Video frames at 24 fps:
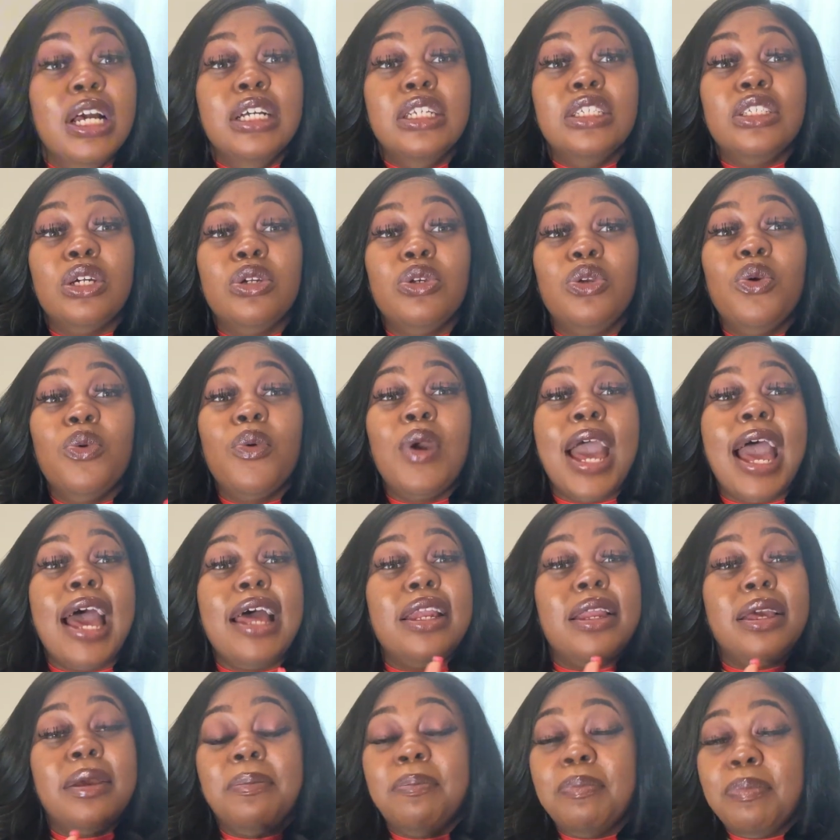So you
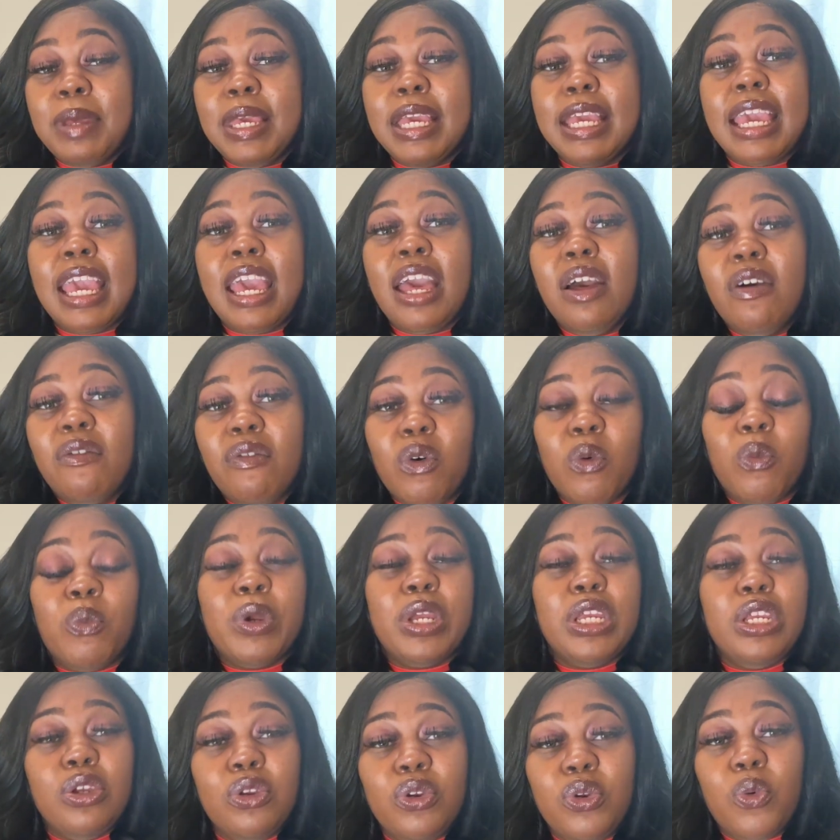got to be careful
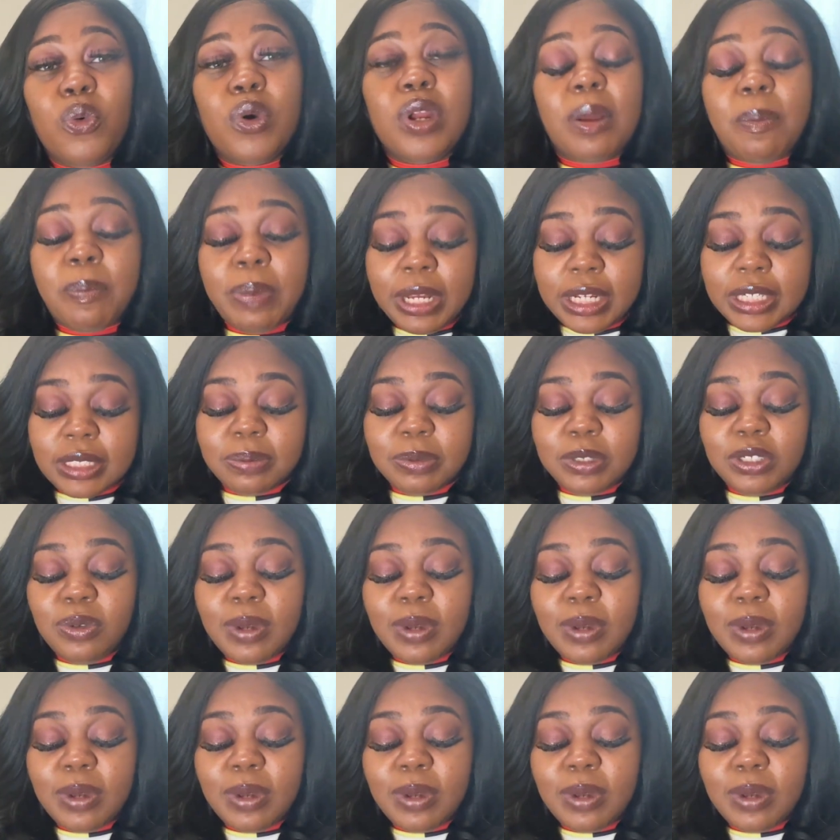when you're doing the punishment.